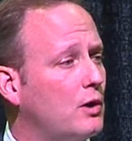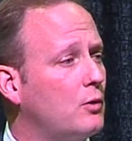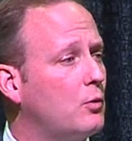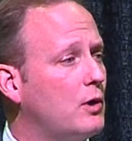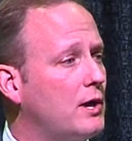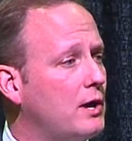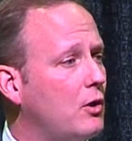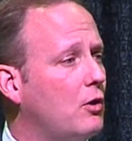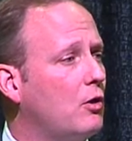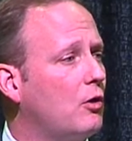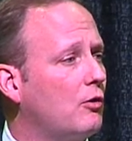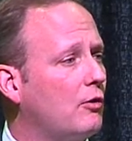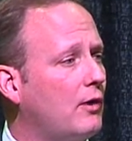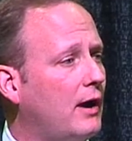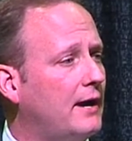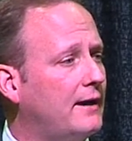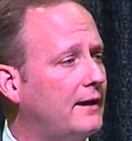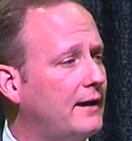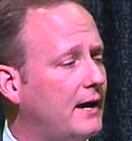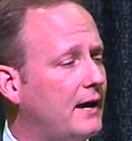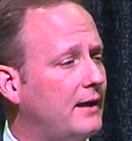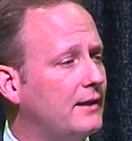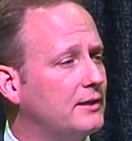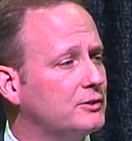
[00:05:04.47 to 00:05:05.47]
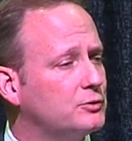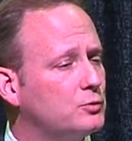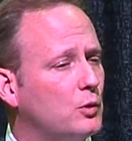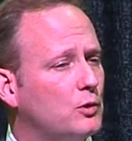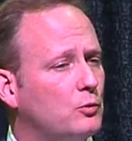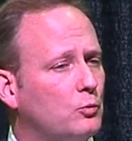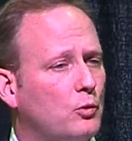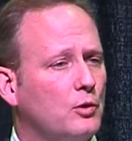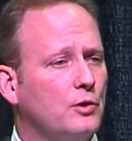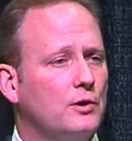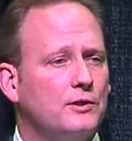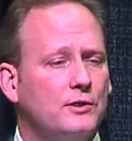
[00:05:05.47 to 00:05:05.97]
we are right now. That's what
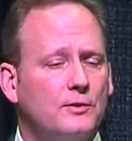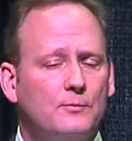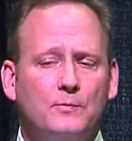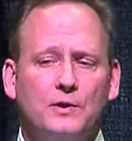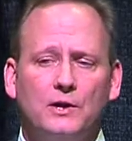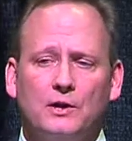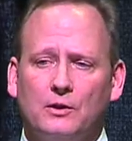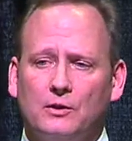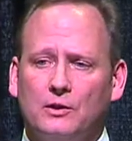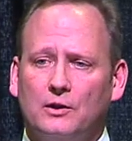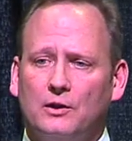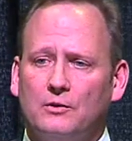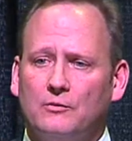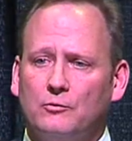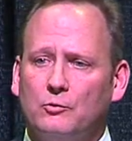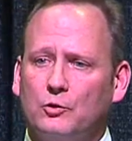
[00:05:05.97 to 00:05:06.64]
we're in the middle of.